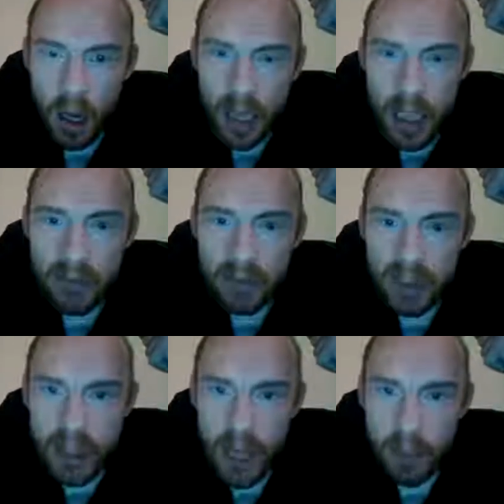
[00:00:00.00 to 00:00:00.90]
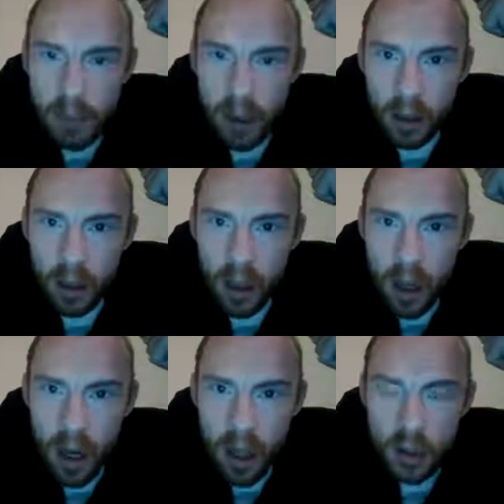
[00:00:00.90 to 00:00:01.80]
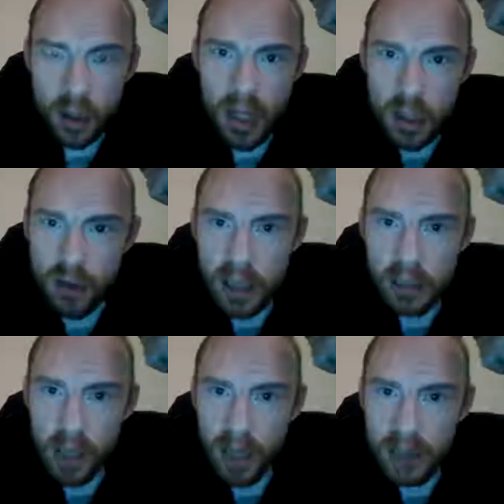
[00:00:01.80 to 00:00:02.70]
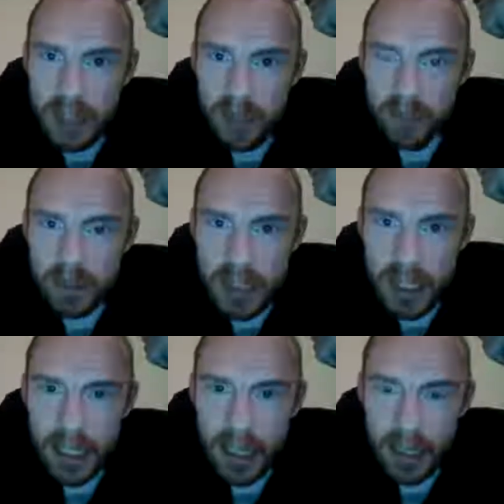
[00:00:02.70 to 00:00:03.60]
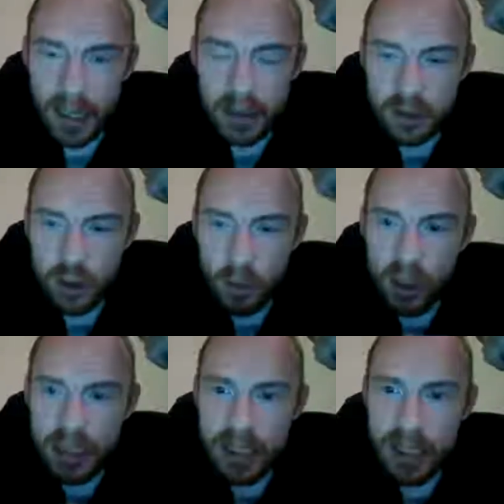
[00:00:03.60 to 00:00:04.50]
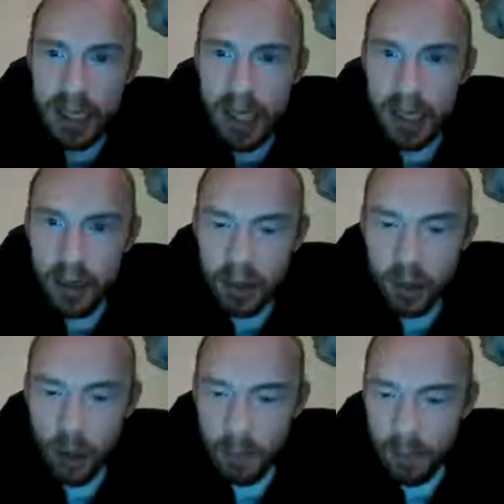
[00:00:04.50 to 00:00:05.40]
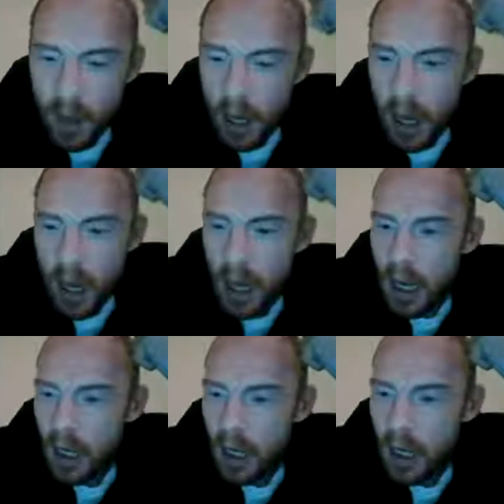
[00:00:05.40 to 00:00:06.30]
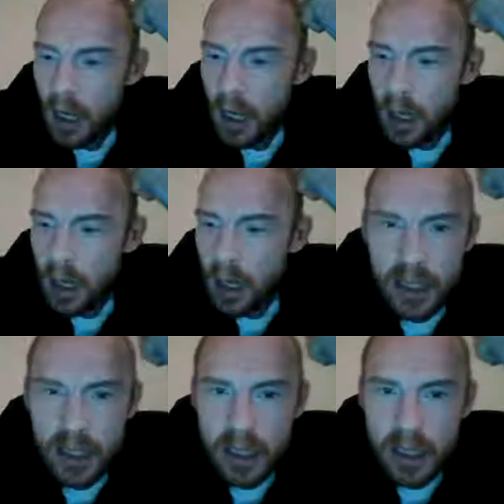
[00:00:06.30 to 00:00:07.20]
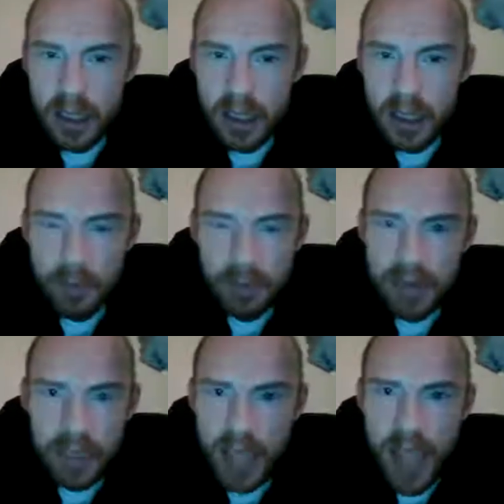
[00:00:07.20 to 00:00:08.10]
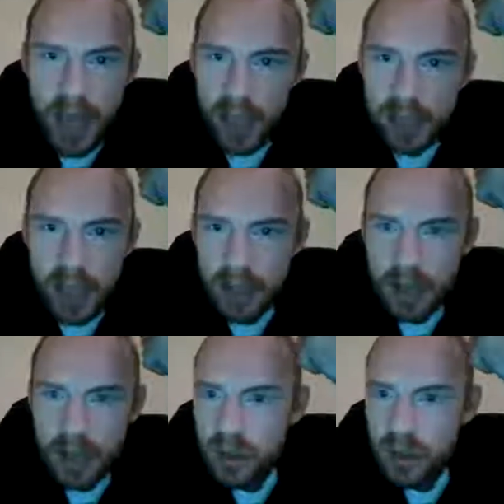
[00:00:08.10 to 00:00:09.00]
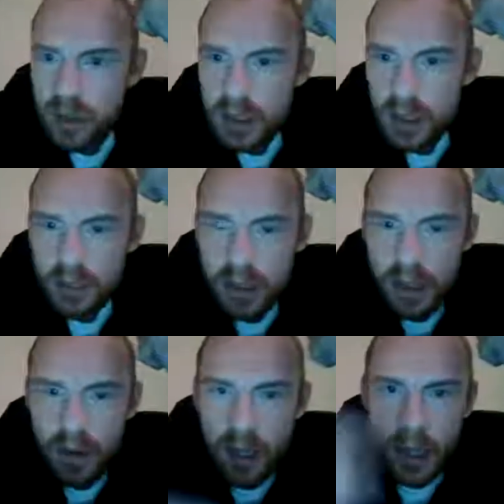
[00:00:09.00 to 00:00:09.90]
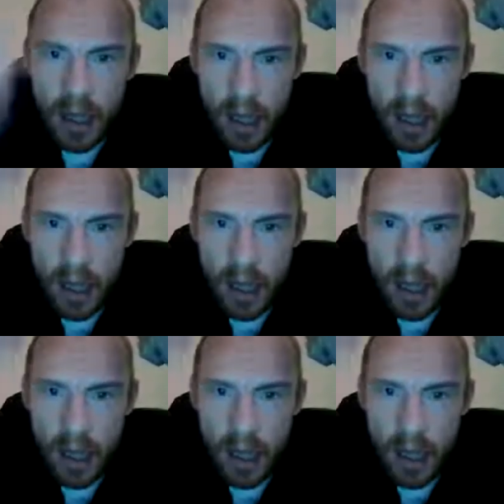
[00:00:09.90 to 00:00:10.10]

a different stem. So they transplant different DNA, like somebody's DNA that's got less less cancer cells, etc., etc.